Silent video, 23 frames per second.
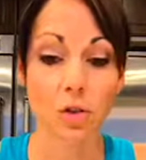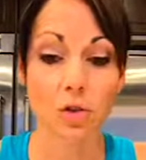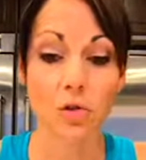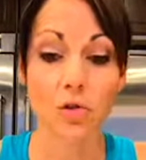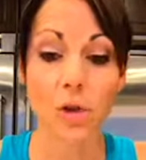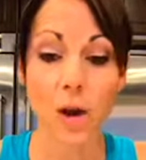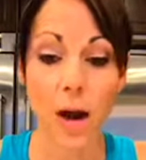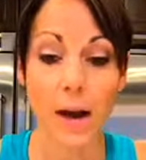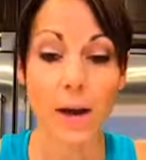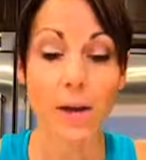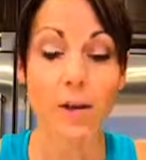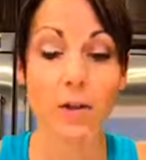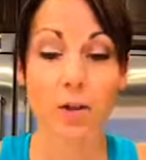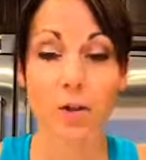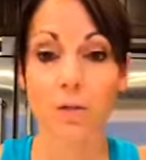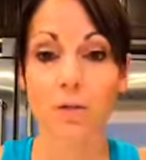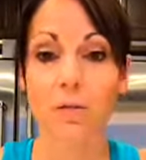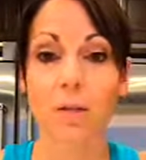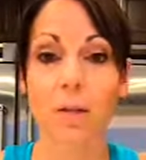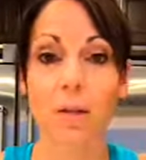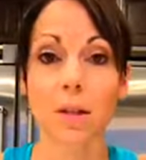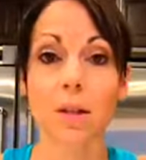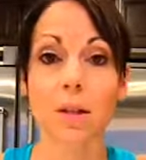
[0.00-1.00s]
try and
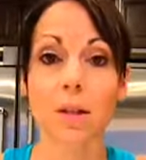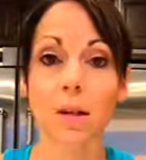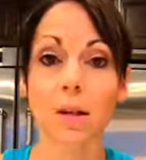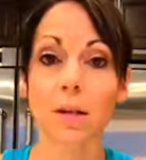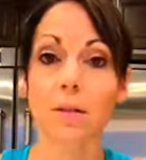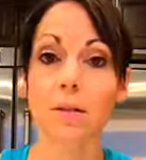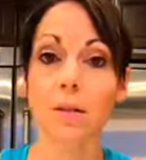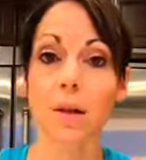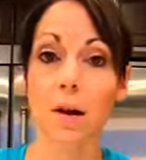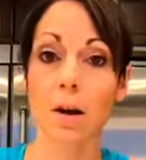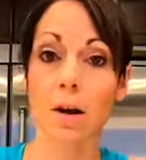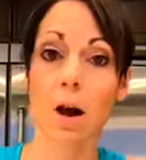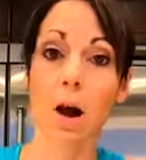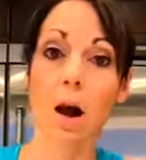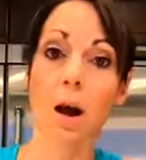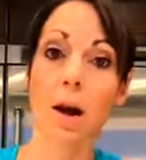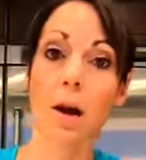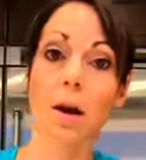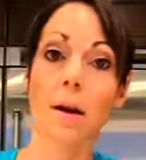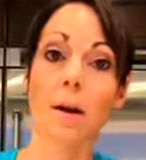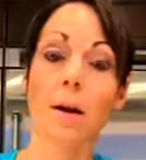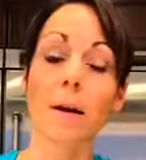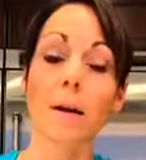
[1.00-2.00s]
choose the things that
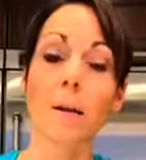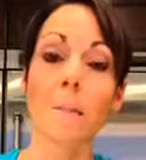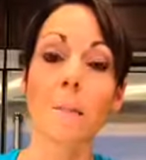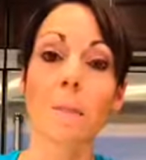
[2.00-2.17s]
are,